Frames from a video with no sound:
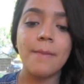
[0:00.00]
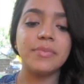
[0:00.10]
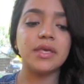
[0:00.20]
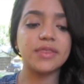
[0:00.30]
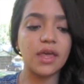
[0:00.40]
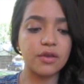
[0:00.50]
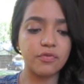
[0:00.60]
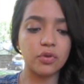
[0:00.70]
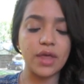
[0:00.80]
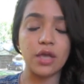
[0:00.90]
Be
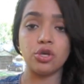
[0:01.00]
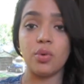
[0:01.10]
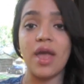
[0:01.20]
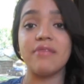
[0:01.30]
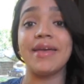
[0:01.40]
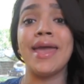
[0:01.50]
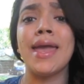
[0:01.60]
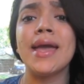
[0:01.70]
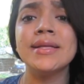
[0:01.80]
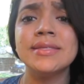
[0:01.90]
thankful that you have
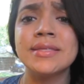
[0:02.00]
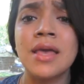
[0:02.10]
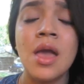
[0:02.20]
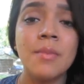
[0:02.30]
hands.